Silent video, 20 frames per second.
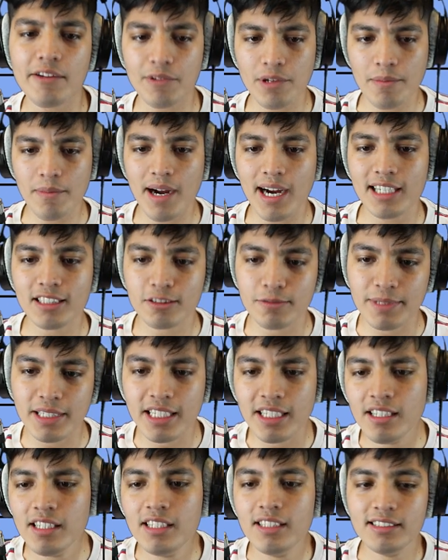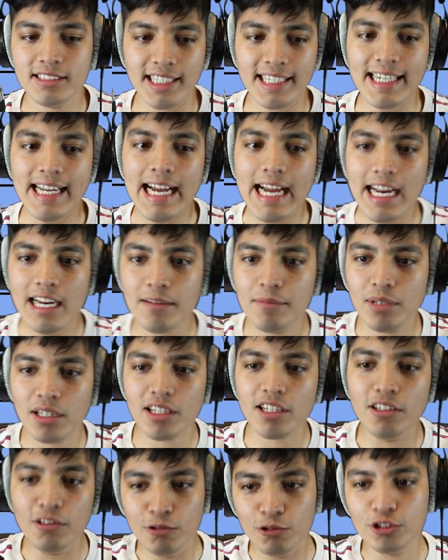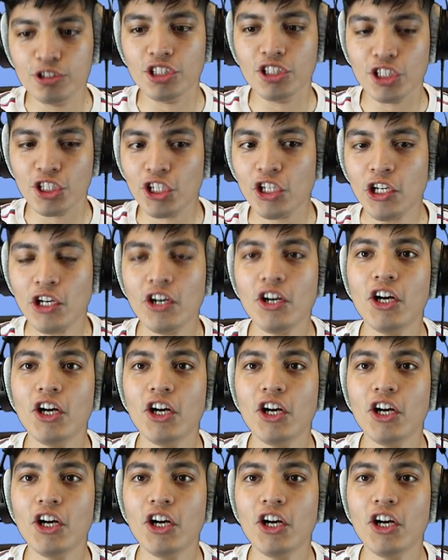that reminds me that I'm a loser.